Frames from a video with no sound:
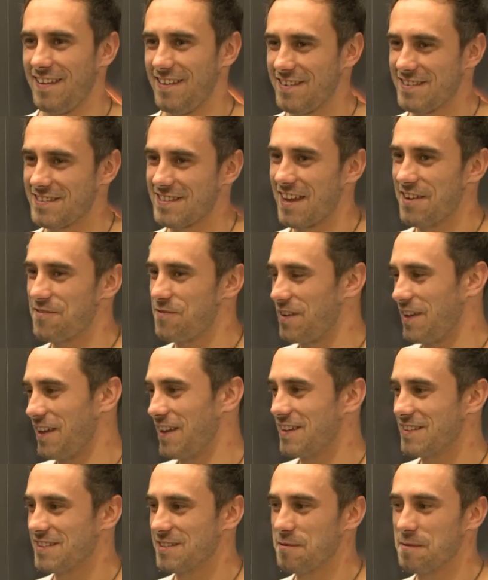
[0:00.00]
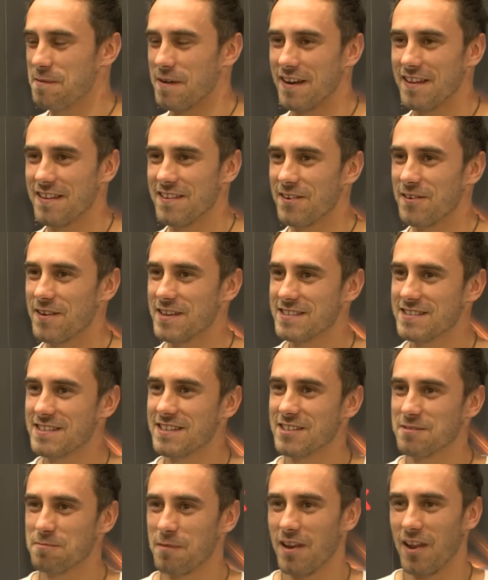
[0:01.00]
he does it every year to me, man. He always
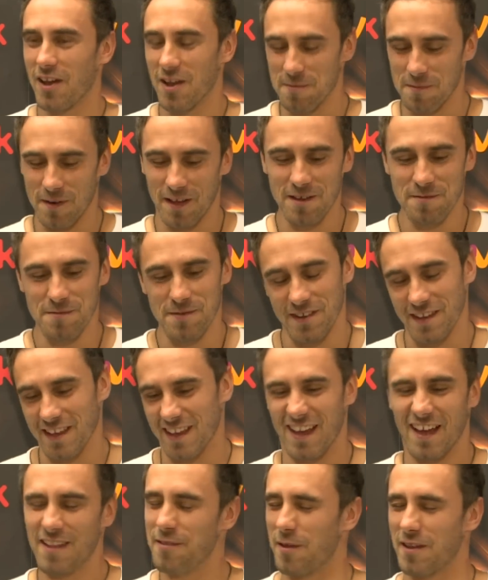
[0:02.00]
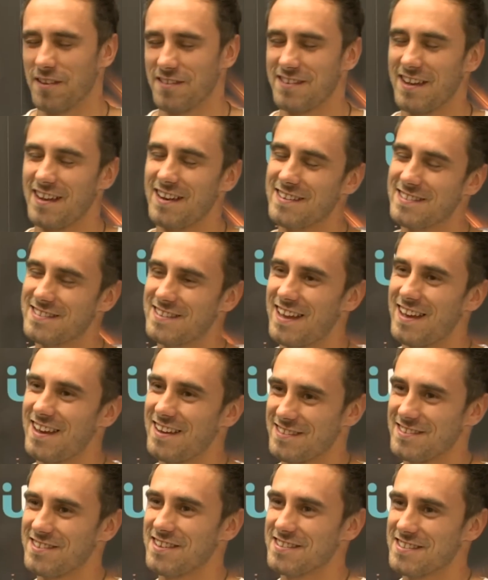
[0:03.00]
steals my limelight. But yeah, I'm not jealous now.
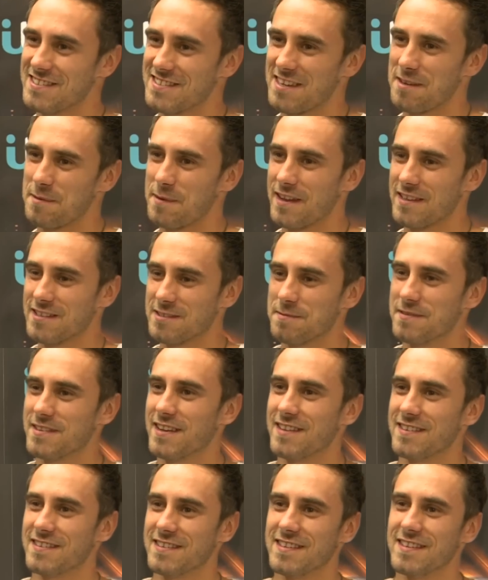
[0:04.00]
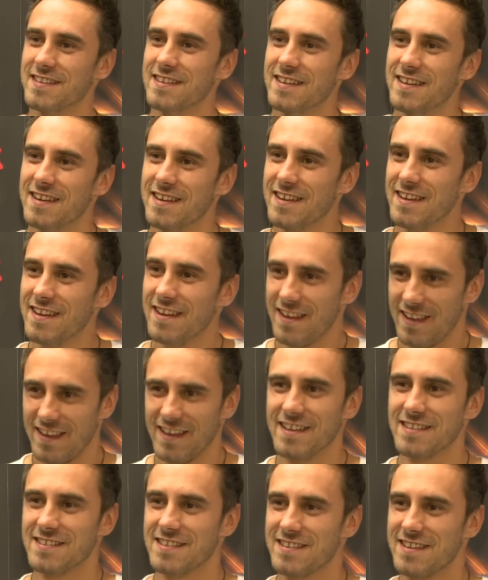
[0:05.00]
It's nice to see him getting some He's attention. He's a cheeky thing.
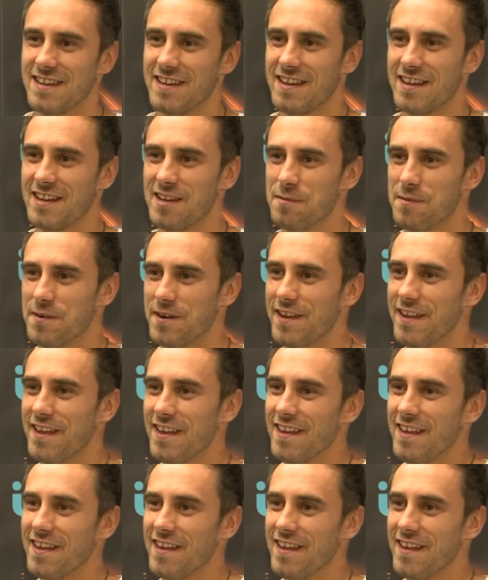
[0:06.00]
He is a cheeky little boy.